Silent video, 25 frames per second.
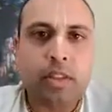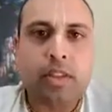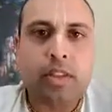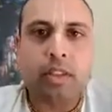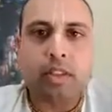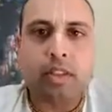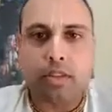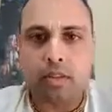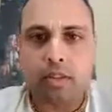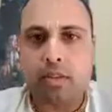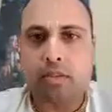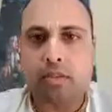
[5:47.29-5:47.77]

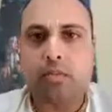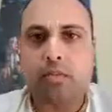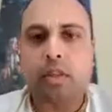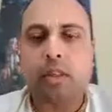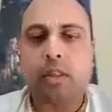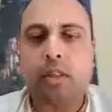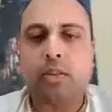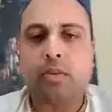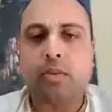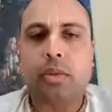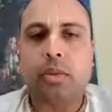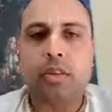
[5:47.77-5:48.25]
And
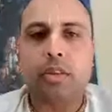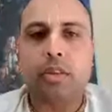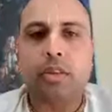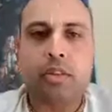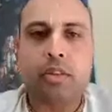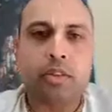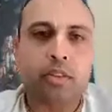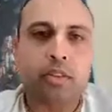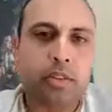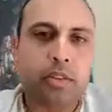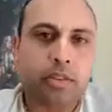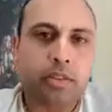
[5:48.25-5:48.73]
by the way,
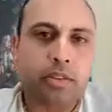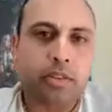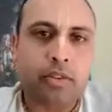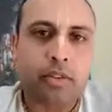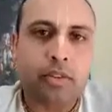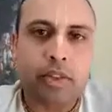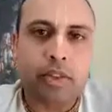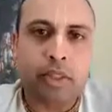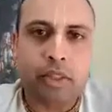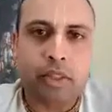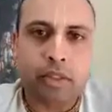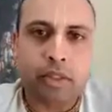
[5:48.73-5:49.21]
there are
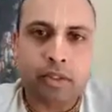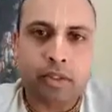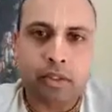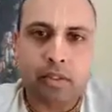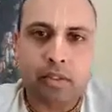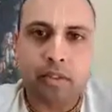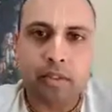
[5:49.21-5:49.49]
three